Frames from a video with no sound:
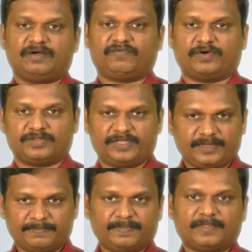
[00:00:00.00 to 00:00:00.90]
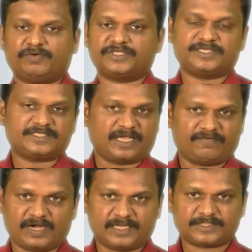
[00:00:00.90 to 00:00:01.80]
for the questions I have
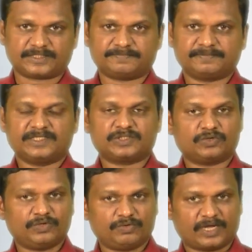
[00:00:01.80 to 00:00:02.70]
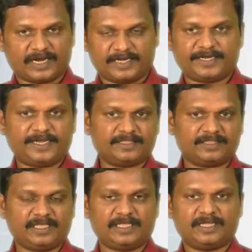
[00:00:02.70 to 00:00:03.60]
asked. So you are attending
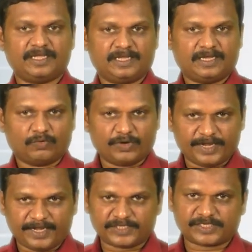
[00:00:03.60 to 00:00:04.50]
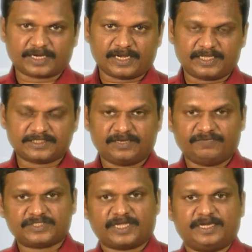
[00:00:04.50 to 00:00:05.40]
the orientation class in
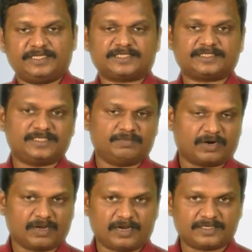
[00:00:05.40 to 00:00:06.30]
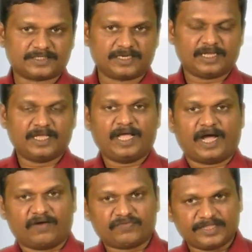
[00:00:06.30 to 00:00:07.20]
which I'll discuss the model answer.
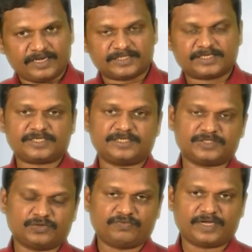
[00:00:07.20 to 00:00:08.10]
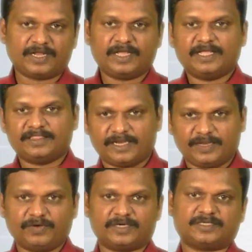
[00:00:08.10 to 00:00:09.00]
After the discussion is over, then
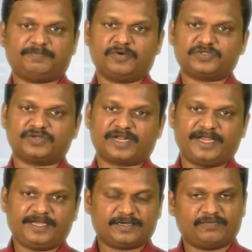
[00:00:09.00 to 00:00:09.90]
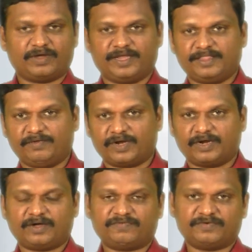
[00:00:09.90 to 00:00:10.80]
you are supposed to write in the
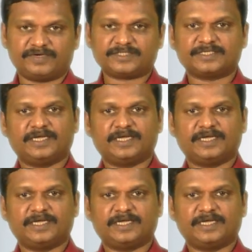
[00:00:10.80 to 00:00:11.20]
1.5 hours